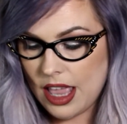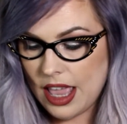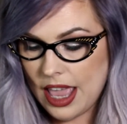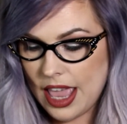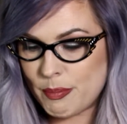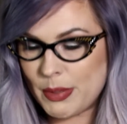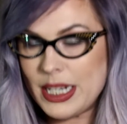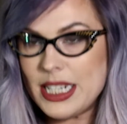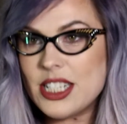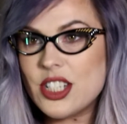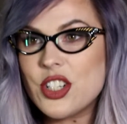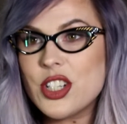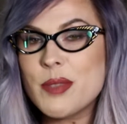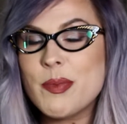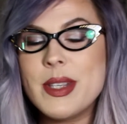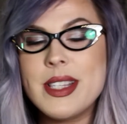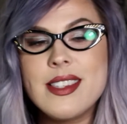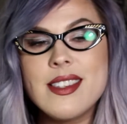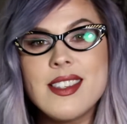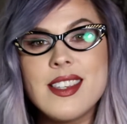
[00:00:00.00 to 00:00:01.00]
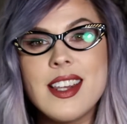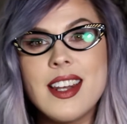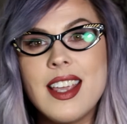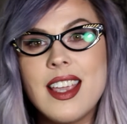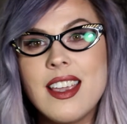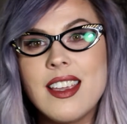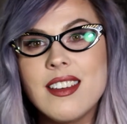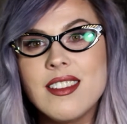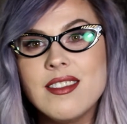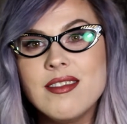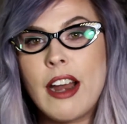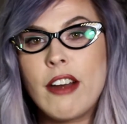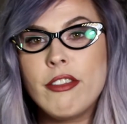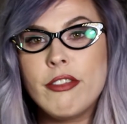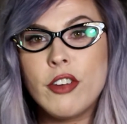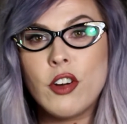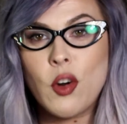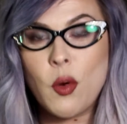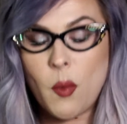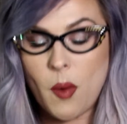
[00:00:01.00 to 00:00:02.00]
But it's just been sitting there
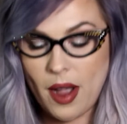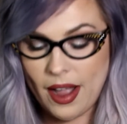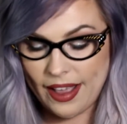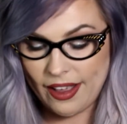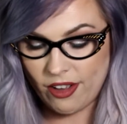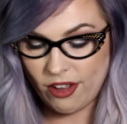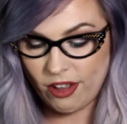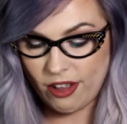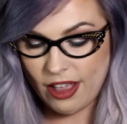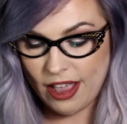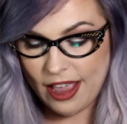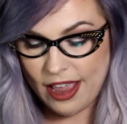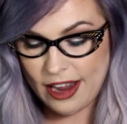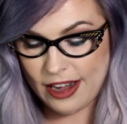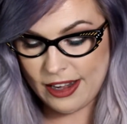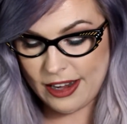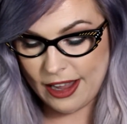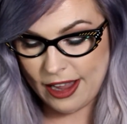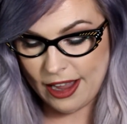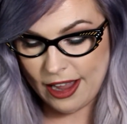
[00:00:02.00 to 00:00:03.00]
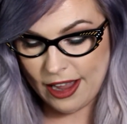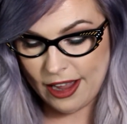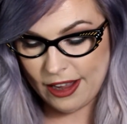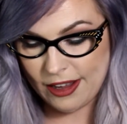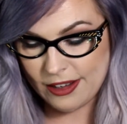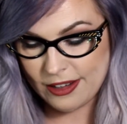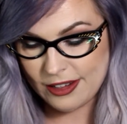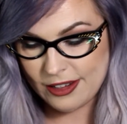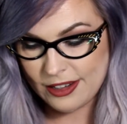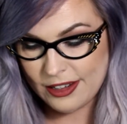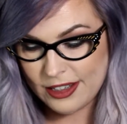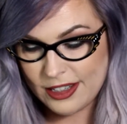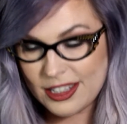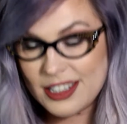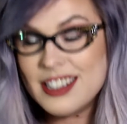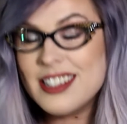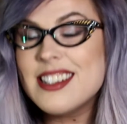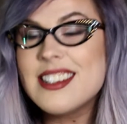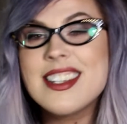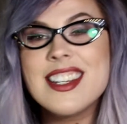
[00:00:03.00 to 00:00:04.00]
for a while and
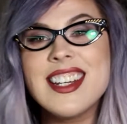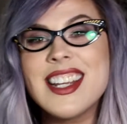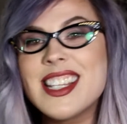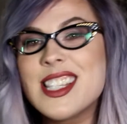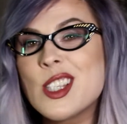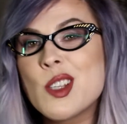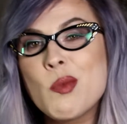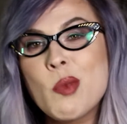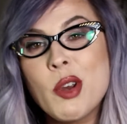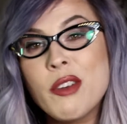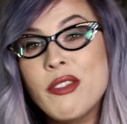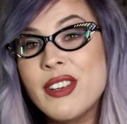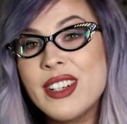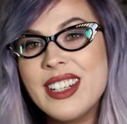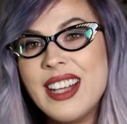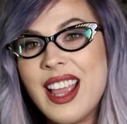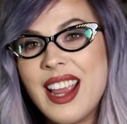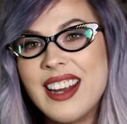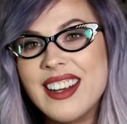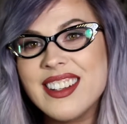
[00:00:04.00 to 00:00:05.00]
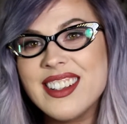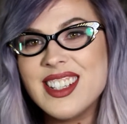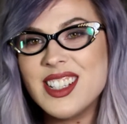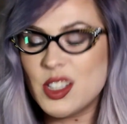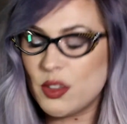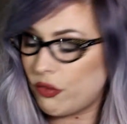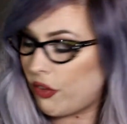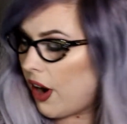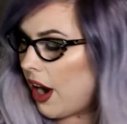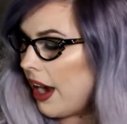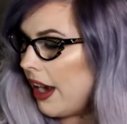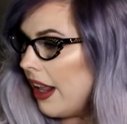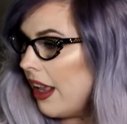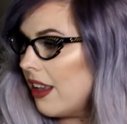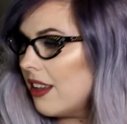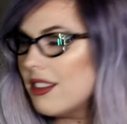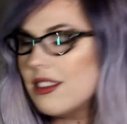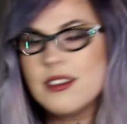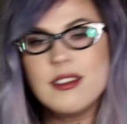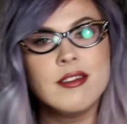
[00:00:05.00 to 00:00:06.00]
tonight's the perfect night. It's
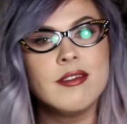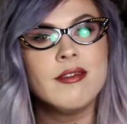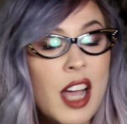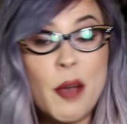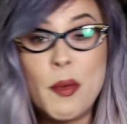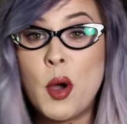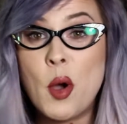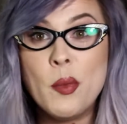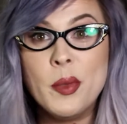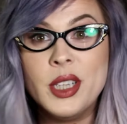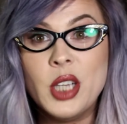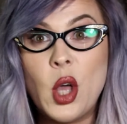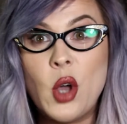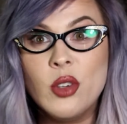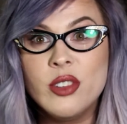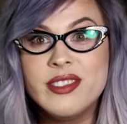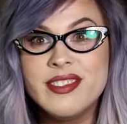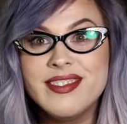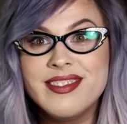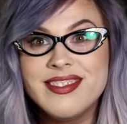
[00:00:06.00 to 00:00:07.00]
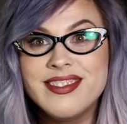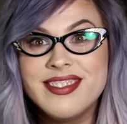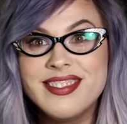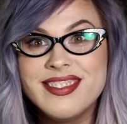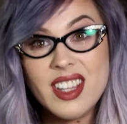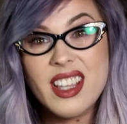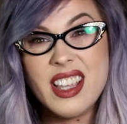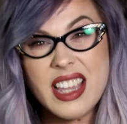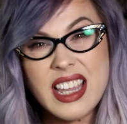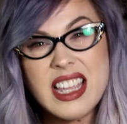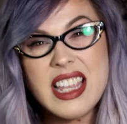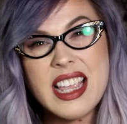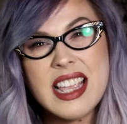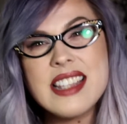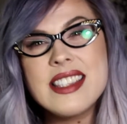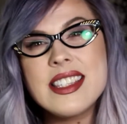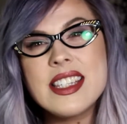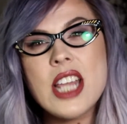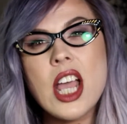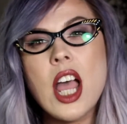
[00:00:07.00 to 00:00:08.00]
Friday, I'm home alone,
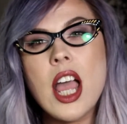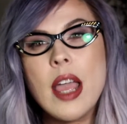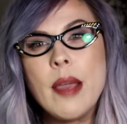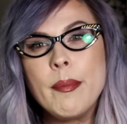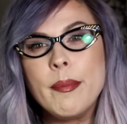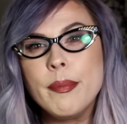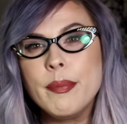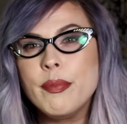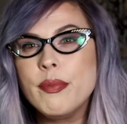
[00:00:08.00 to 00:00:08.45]
it's time.